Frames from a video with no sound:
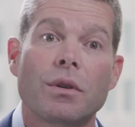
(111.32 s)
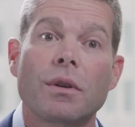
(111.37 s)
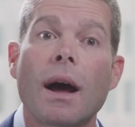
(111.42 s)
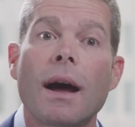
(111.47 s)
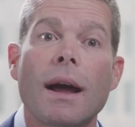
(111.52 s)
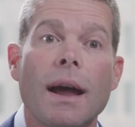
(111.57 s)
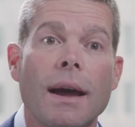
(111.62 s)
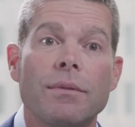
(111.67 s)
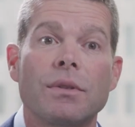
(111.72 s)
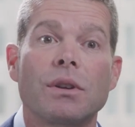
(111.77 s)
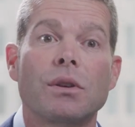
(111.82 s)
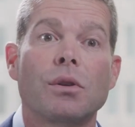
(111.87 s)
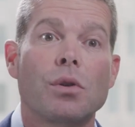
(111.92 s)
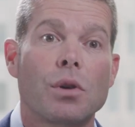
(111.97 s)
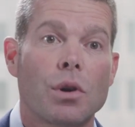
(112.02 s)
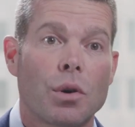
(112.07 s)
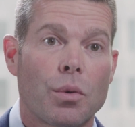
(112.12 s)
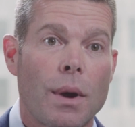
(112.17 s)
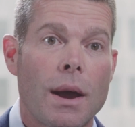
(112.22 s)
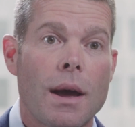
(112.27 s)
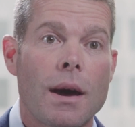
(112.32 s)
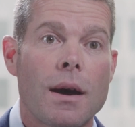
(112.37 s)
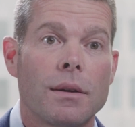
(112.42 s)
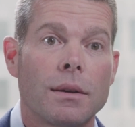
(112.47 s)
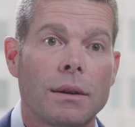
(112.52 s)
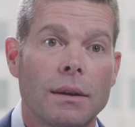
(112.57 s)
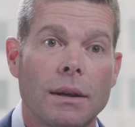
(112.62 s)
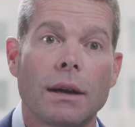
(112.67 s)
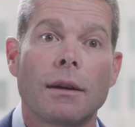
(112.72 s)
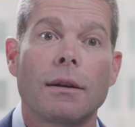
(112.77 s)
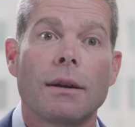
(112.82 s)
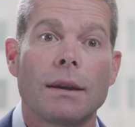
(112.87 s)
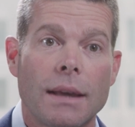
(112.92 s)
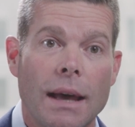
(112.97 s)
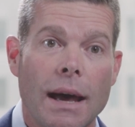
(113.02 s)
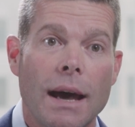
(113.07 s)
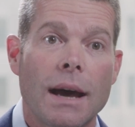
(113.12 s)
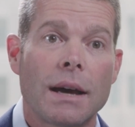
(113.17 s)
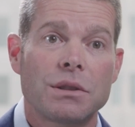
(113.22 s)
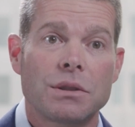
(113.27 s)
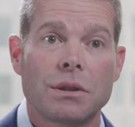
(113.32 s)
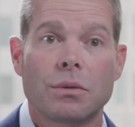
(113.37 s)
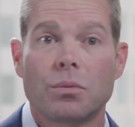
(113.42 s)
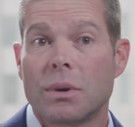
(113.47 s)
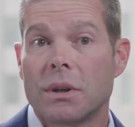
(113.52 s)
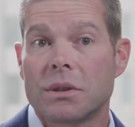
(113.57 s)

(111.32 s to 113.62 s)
they're not having to go around and carry cash and